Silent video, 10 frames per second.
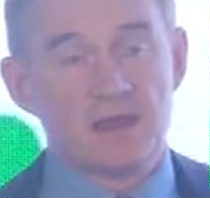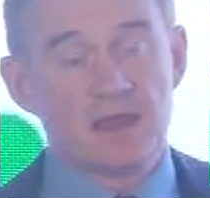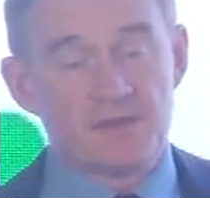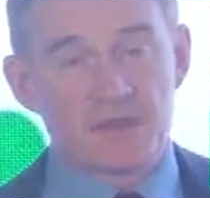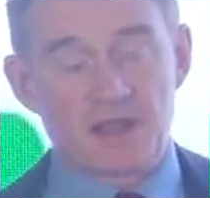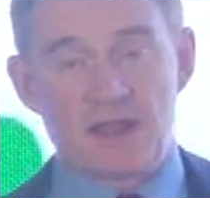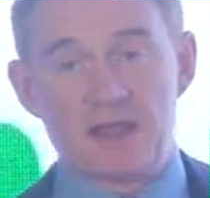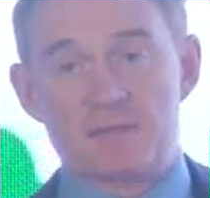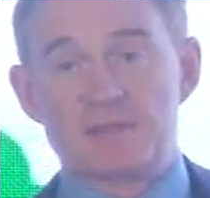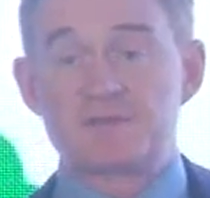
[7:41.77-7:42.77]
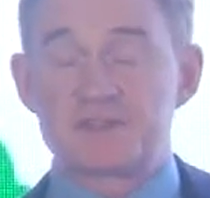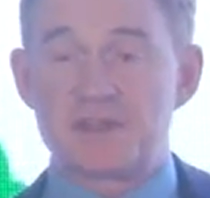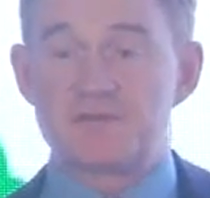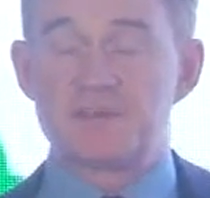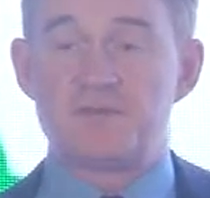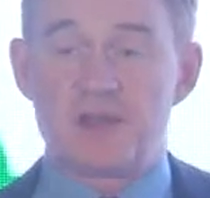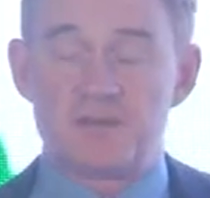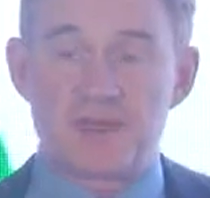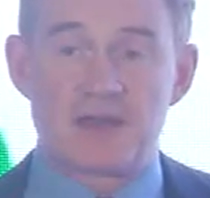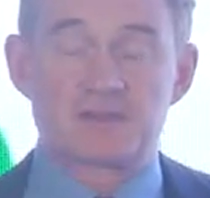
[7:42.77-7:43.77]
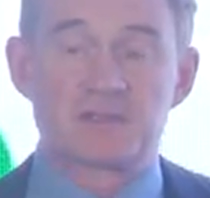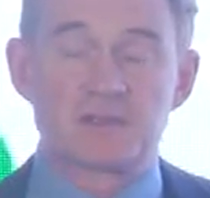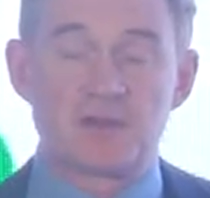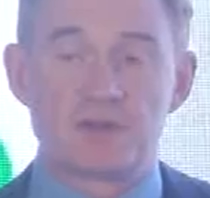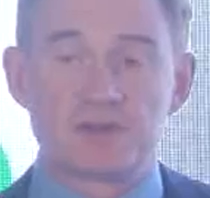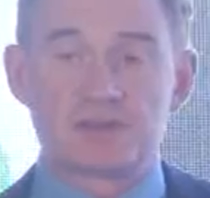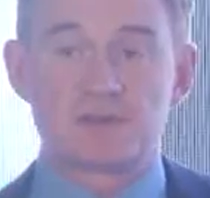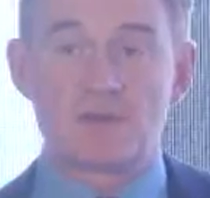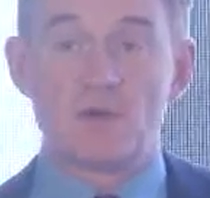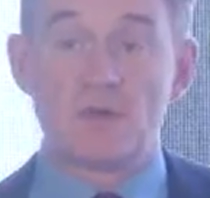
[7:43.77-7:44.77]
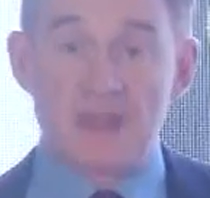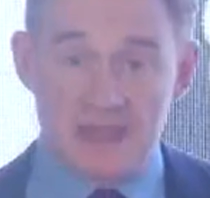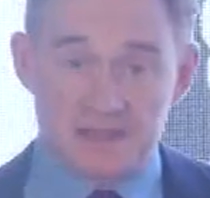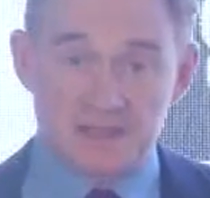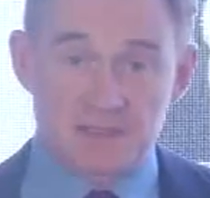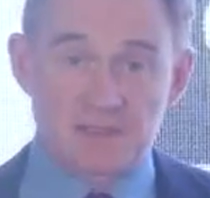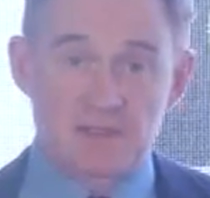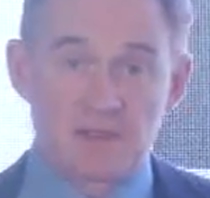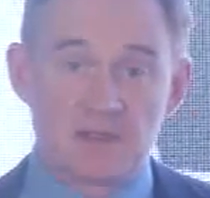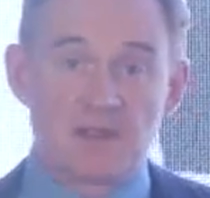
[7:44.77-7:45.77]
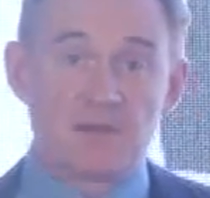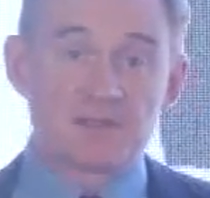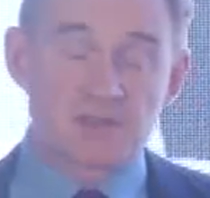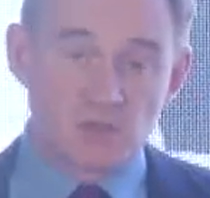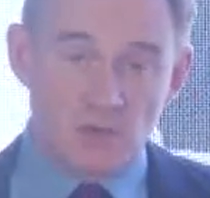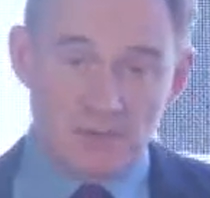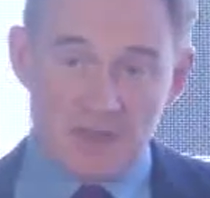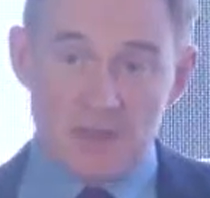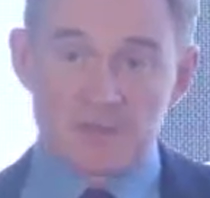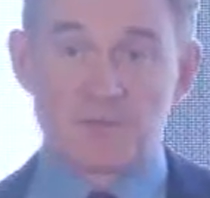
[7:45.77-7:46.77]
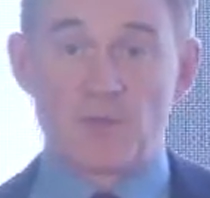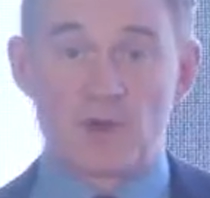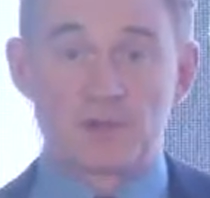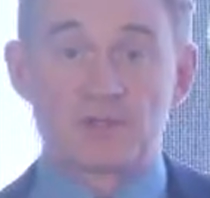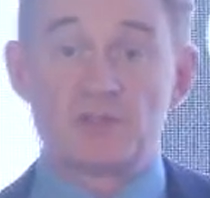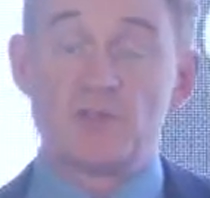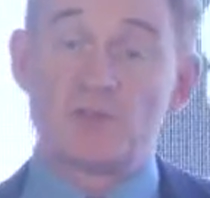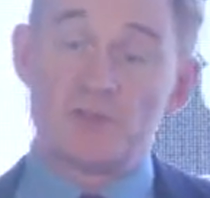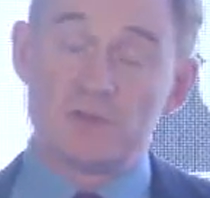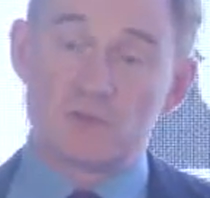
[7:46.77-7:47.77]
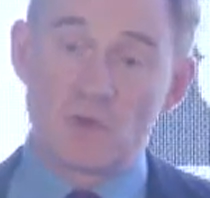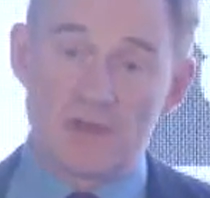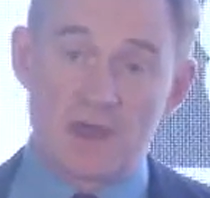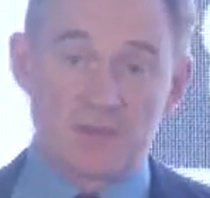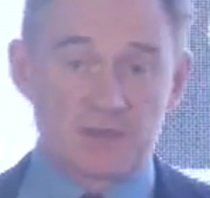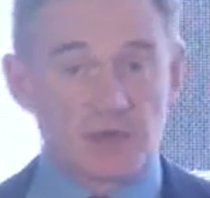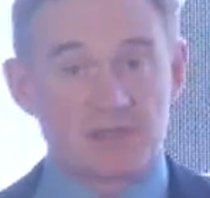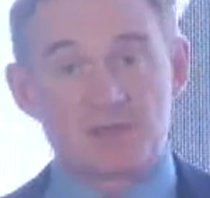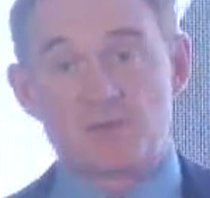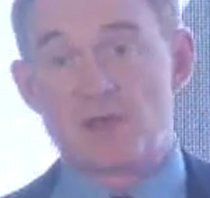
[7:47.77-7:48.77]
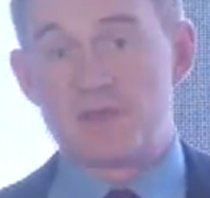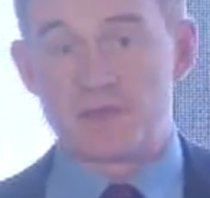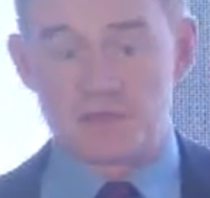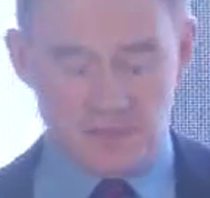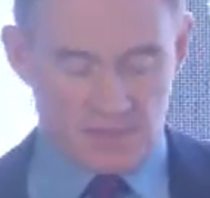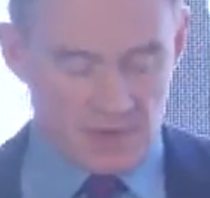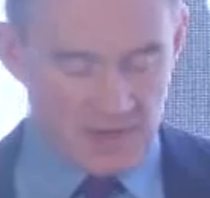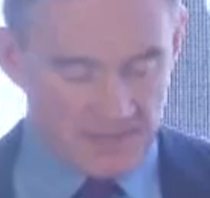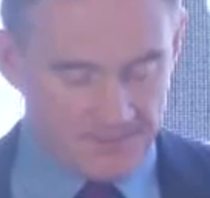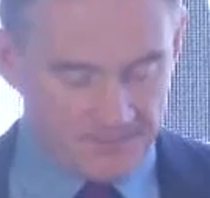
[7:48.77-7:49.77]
if the claim is for $75,000 or less, there is a streamlined approach and you can use 1 arbitrator rather than 3.